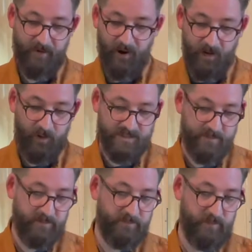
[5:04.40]
are lots
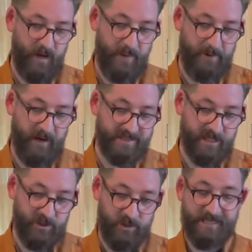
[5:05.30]
of parts
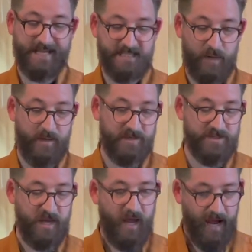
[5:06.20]
that could get
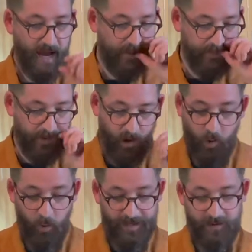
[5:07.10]
damaged. But
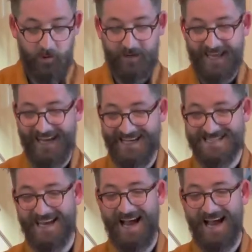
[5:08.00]
all in all, it is an